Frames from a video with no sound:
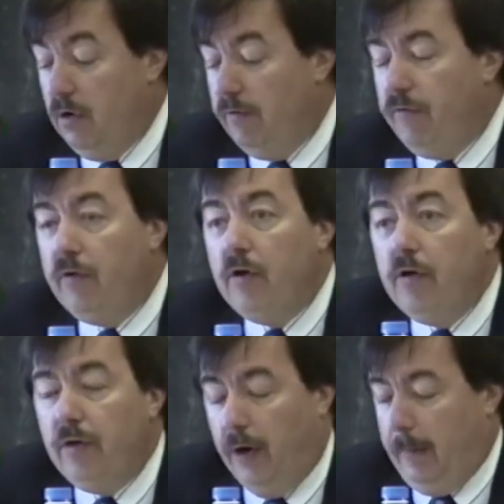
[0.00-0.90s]

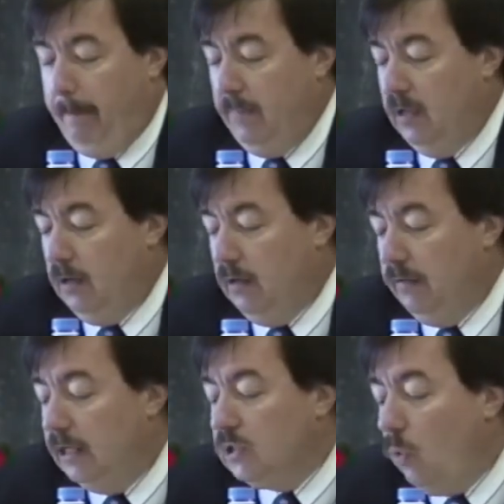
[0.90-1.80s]
Further,
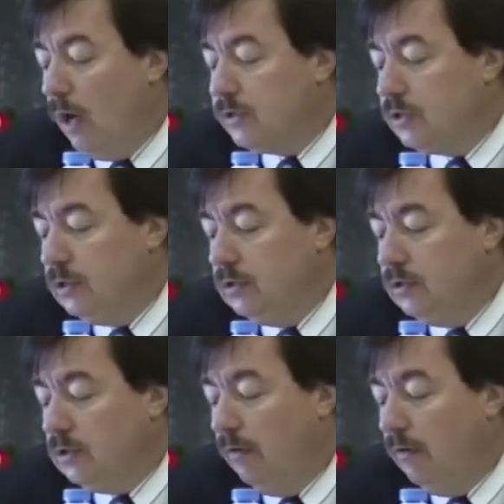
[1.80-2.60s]
these questions